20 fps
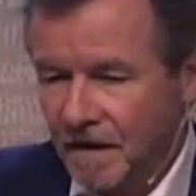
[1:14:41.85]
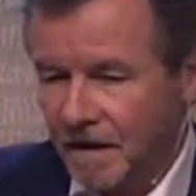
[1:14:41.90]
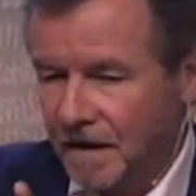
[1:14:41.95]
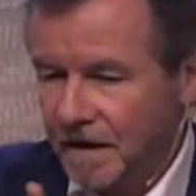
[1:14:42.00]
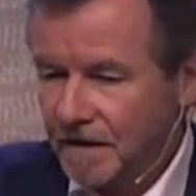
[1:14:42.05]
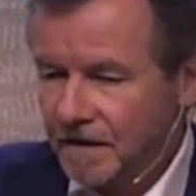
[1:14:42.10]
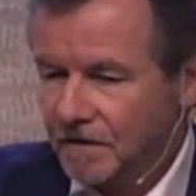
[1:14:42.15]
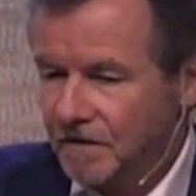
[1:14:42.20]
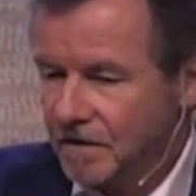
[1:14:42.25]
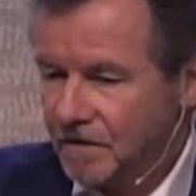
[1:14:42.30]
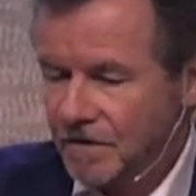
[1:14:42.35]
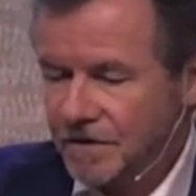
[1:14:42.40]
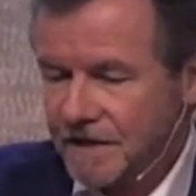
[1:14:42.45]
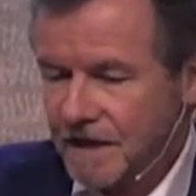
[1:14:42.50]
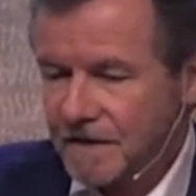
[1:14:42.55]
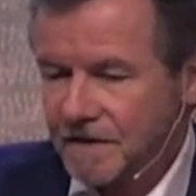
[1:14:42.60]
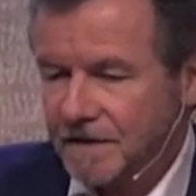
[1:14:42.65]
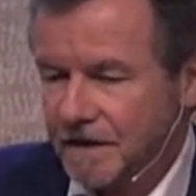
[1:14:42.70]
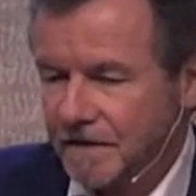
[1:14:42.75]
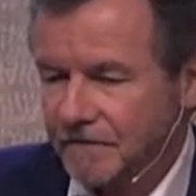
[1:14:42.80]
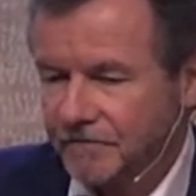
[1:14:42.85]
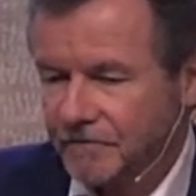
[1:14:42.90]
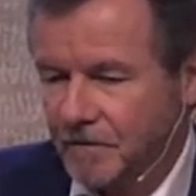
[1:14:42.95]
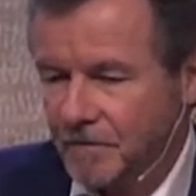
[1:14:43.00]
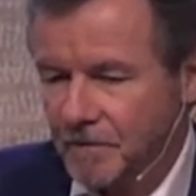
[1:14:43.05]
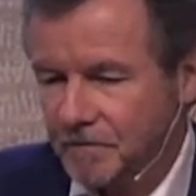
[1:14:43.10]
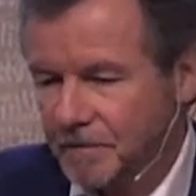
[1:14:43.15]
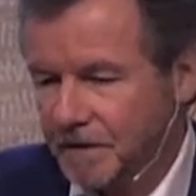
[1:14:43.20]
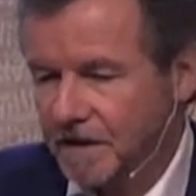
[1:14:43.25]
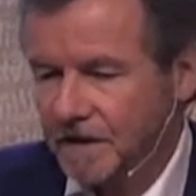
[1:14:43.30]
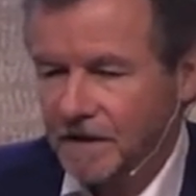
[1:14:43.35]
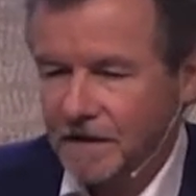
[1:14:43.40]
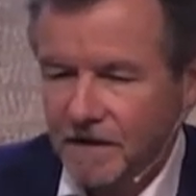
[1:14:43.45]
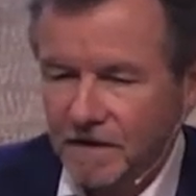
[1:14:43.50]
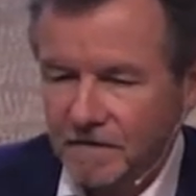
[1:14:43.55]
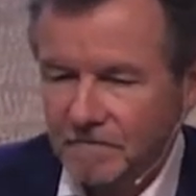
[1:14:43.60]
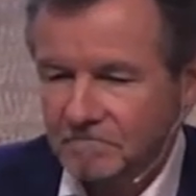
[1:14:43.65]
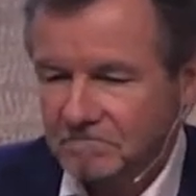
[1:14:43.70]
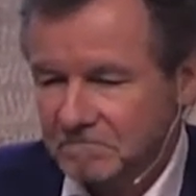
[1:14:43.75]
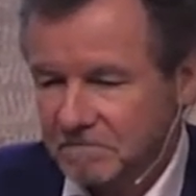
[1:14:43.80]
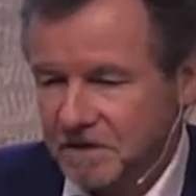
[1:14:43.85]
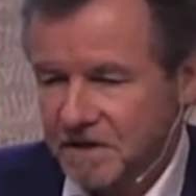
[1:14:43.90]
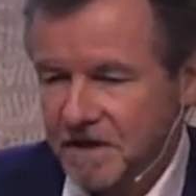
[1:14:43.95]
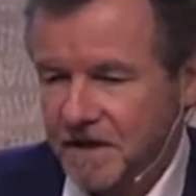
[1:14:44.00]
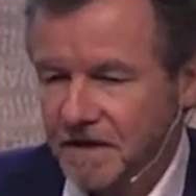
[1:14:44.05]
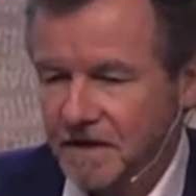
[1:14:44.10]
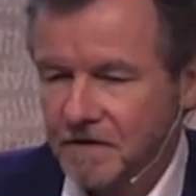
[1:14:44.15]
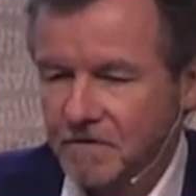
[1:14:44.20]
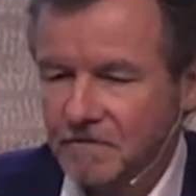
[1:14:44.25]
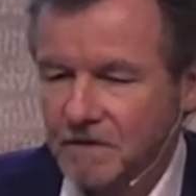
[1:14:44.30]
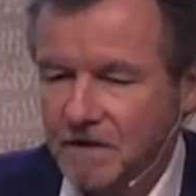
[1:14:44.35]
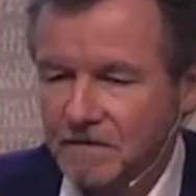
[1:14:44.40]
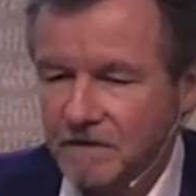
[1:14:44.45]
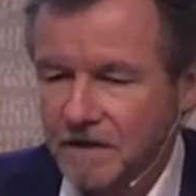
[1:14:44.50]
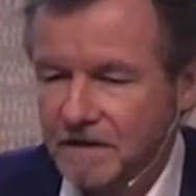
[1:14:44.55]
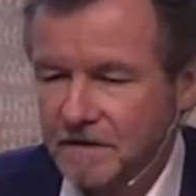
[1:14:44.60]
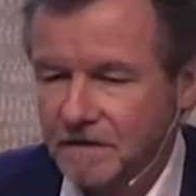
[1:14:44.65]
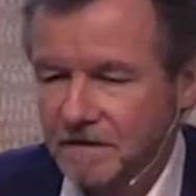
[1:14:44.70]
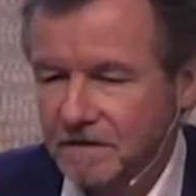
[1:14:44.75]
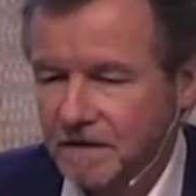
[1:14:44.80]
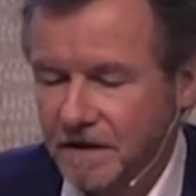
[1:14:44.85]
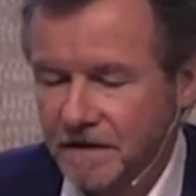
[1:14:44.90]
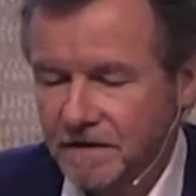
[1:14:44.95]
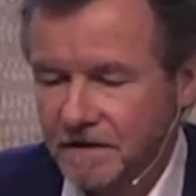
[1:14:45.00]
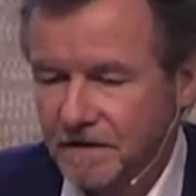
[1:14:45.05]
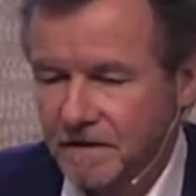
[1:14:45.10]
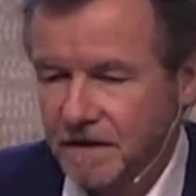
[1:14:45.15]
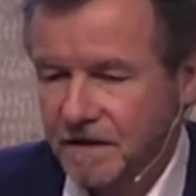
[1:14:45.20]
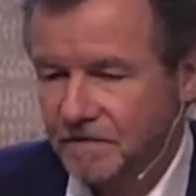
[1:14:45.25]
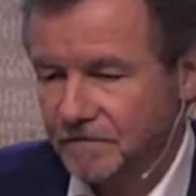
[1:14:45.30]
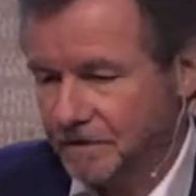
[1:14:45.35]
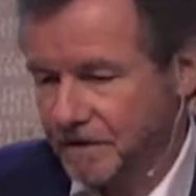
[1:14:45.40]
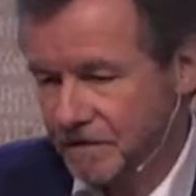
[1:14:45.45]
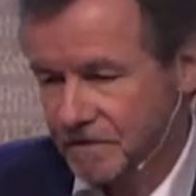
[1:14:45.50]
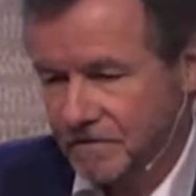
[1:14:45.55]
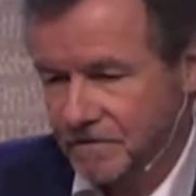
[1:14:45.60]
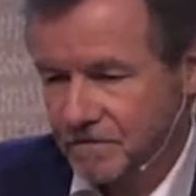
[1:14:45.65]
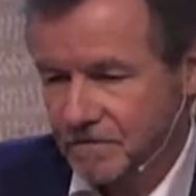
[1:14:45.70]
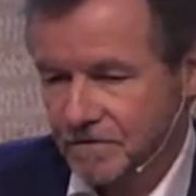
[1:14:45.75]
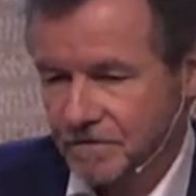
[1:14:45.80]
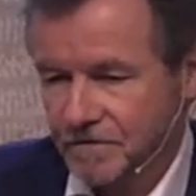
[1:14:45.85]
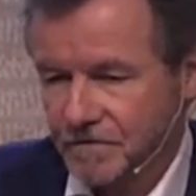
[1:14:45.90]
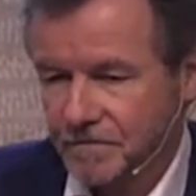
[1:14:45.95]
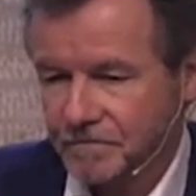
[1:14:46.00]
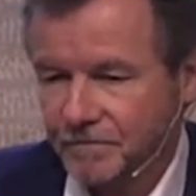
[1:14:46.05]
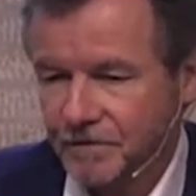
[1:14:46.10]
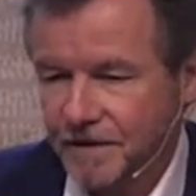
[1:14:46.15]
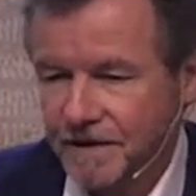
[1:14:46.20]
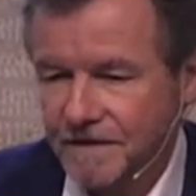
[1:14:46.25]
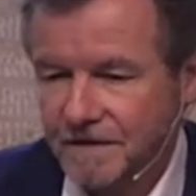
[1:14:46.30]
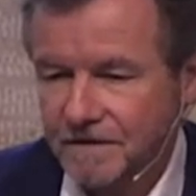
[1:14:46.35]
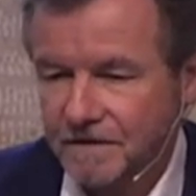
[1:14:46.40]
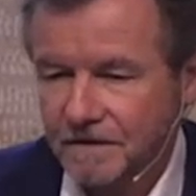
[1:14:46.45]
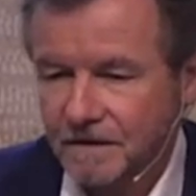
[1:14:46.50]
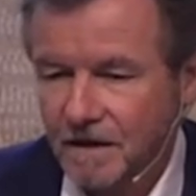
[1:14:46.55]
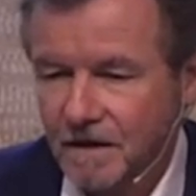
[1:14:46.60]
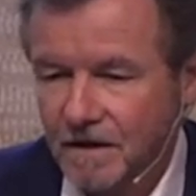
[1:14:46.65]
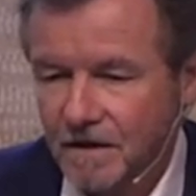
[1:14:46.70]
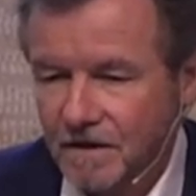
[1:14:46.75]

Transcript: And as I said, from the beginning, say around 1800 to, to the present.